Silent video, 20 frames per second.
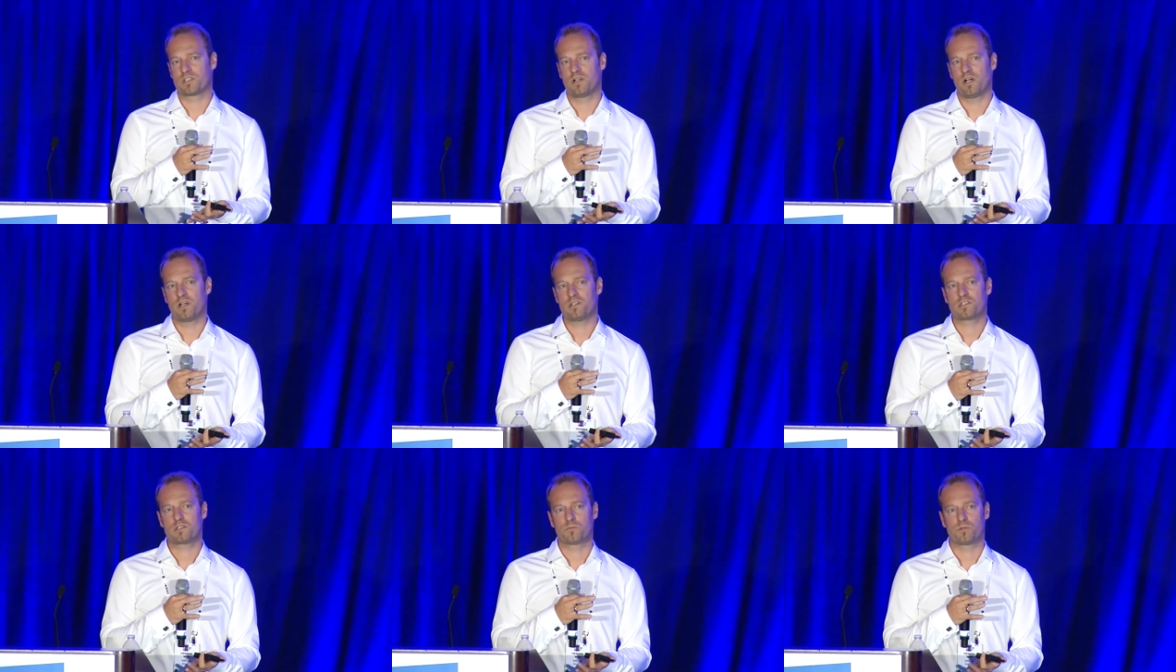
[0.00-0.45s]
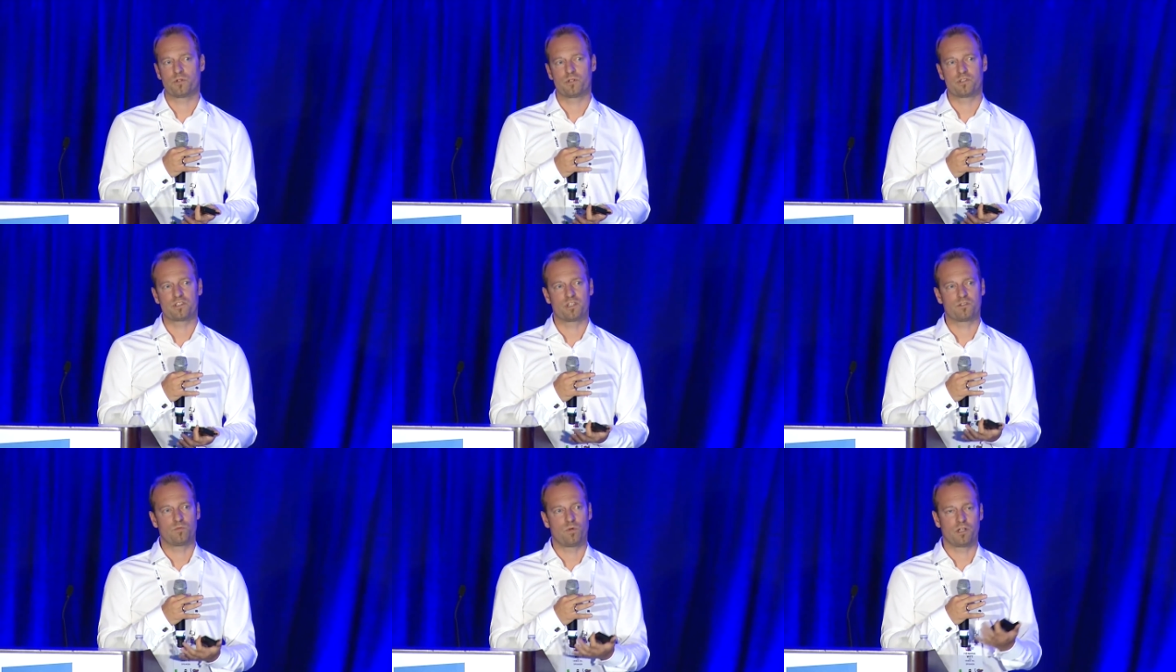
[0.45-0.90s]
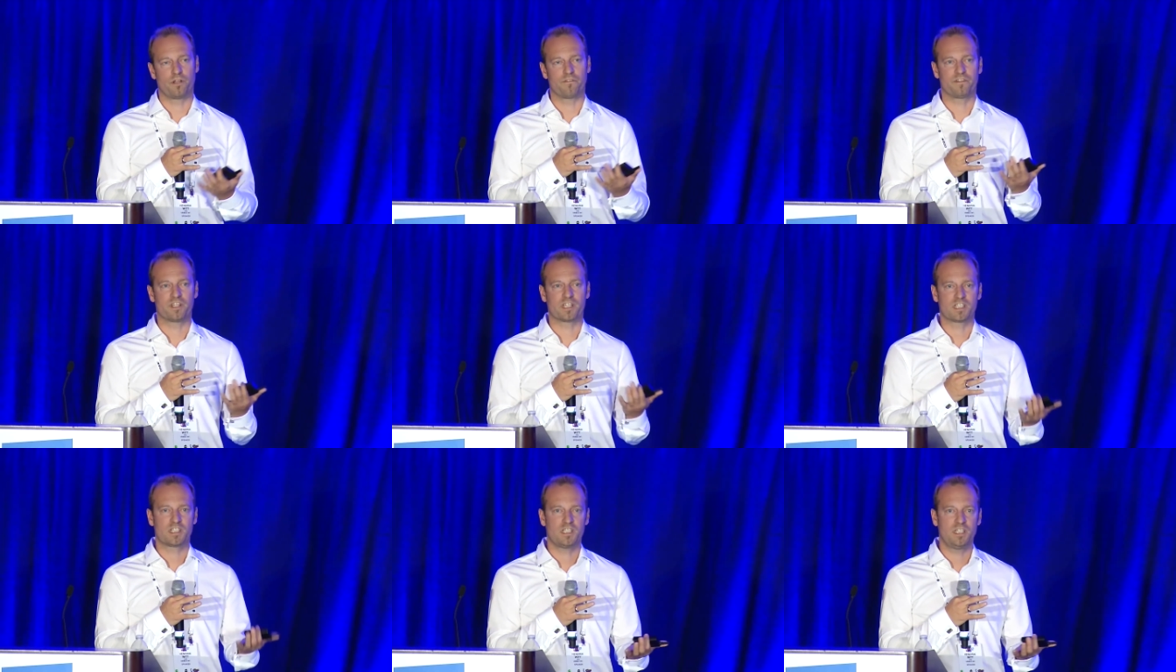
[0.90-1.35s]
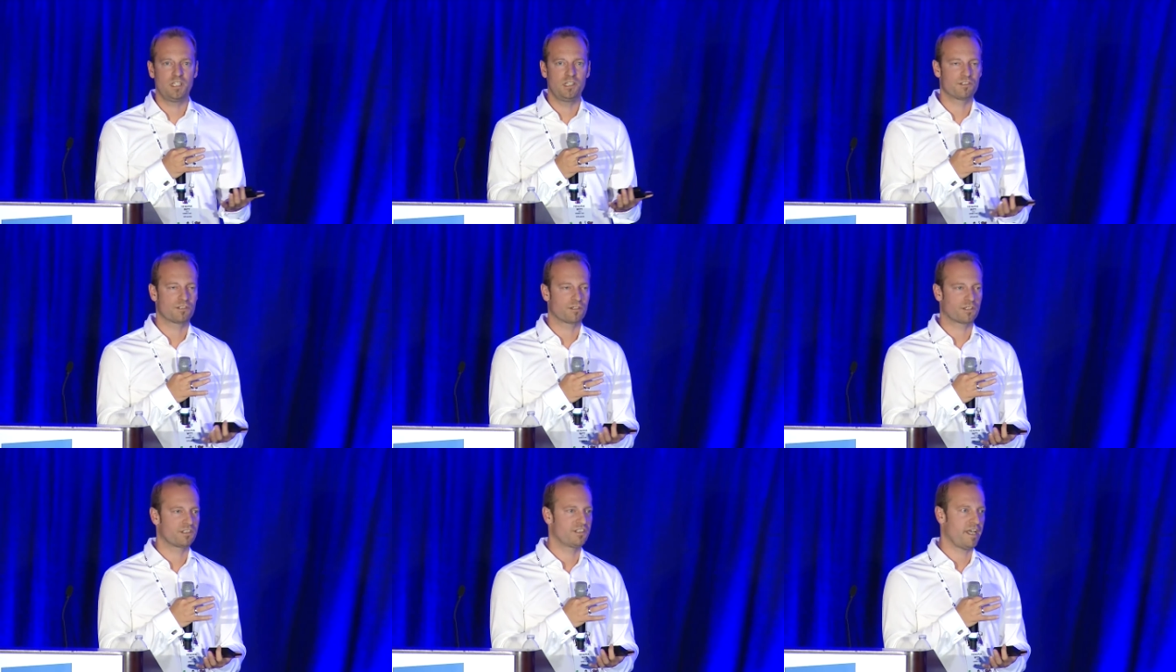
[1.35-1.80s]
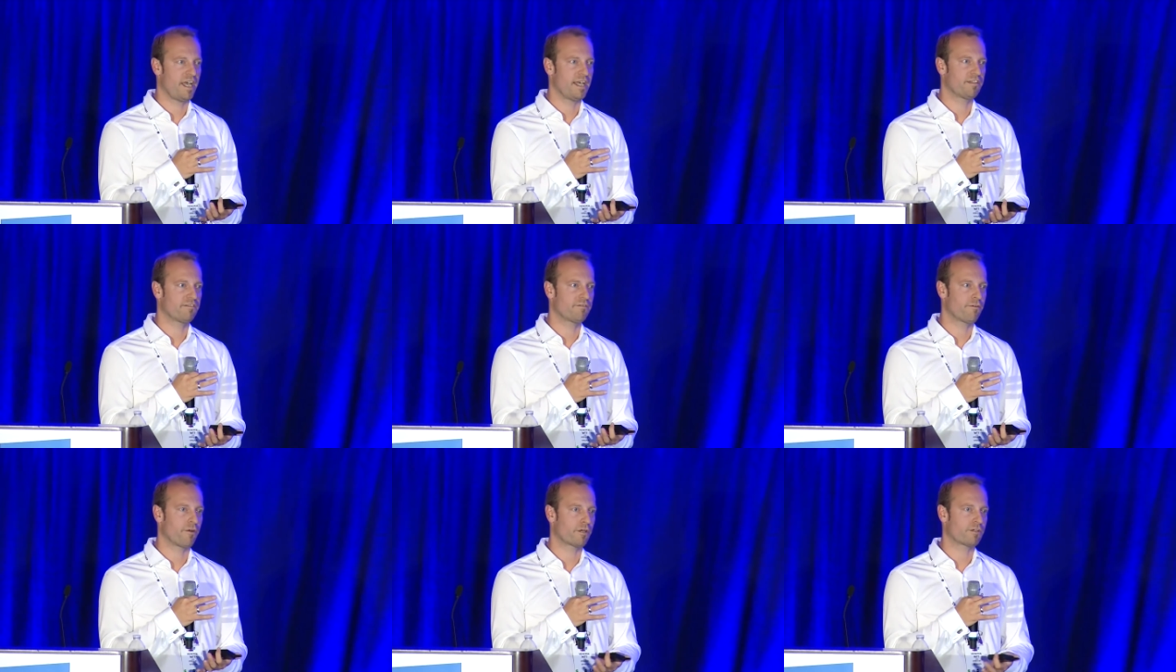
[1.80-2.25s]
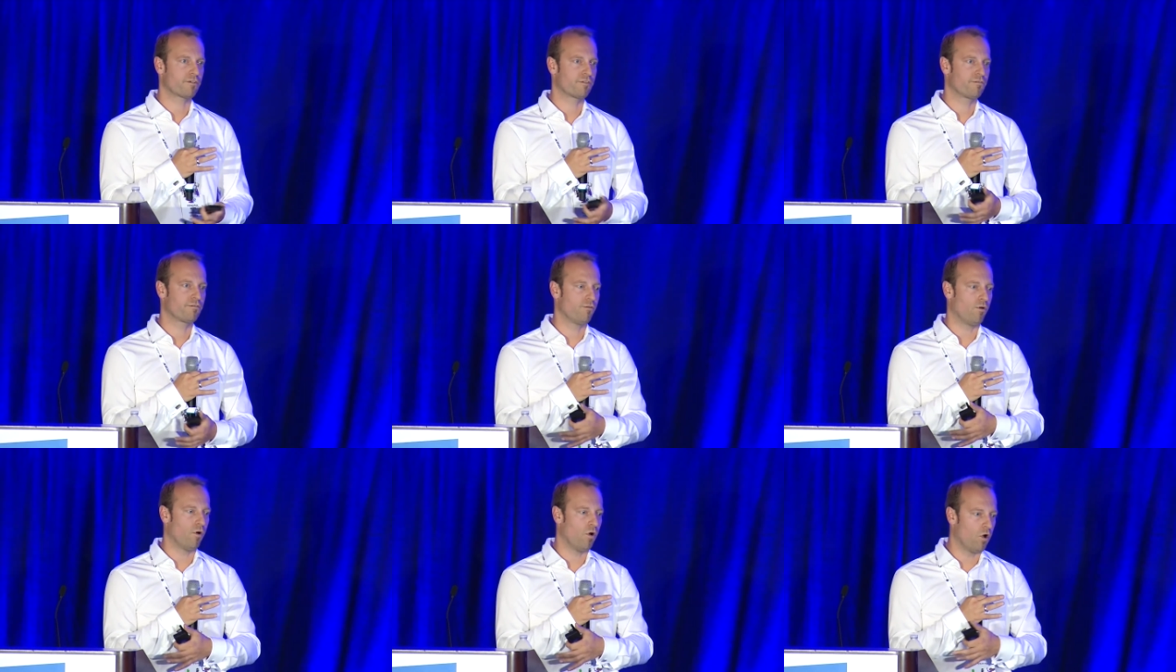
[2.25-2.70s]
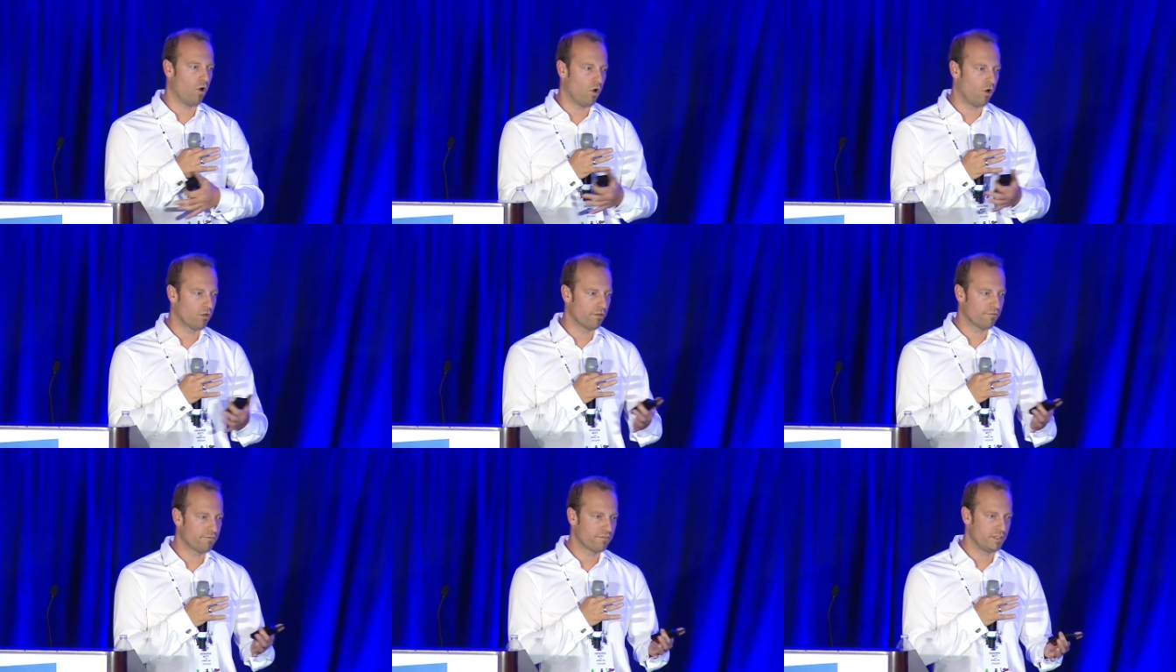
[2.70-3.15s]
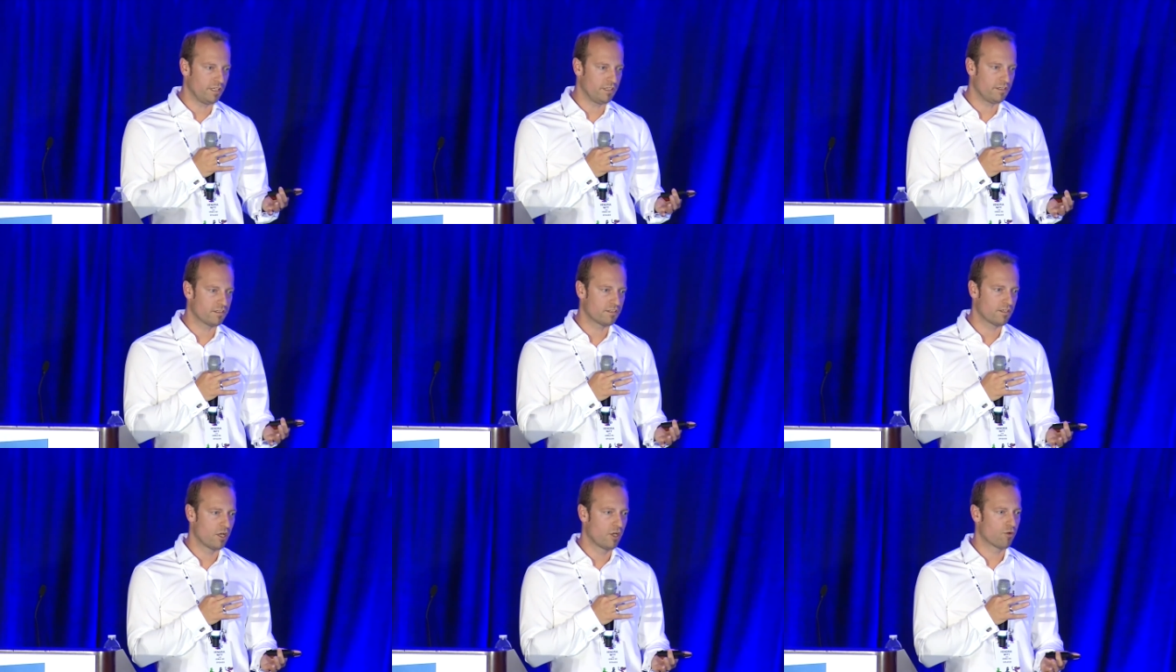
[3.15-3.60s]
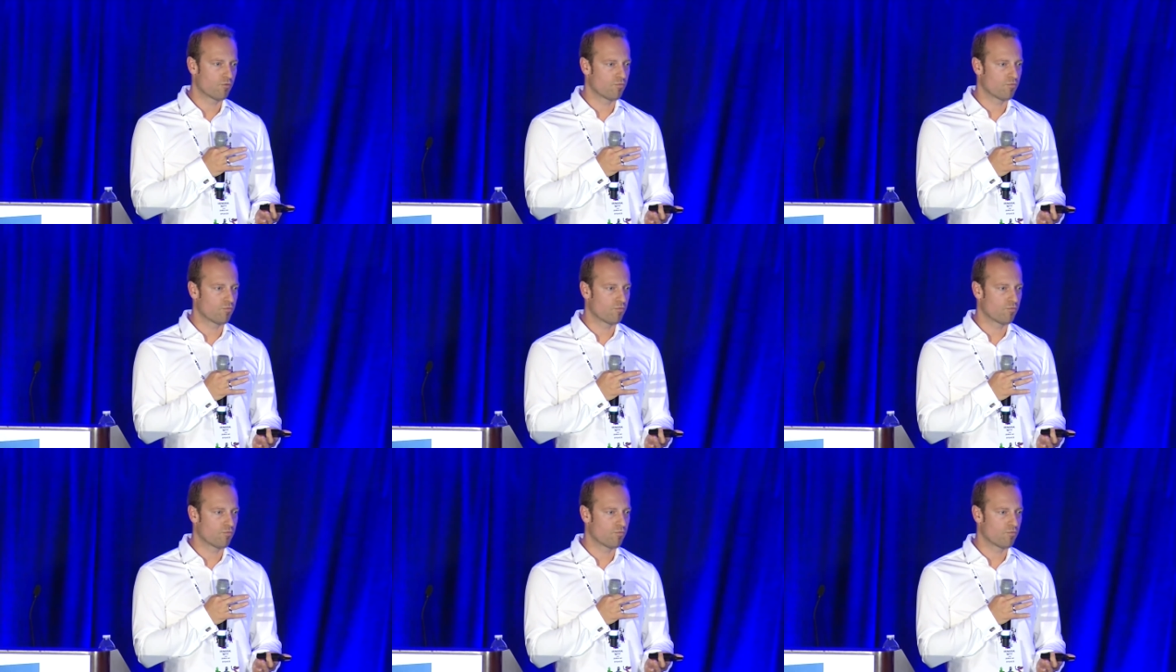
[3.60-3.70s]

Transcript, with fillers: the customers as one of the key success factors for all of these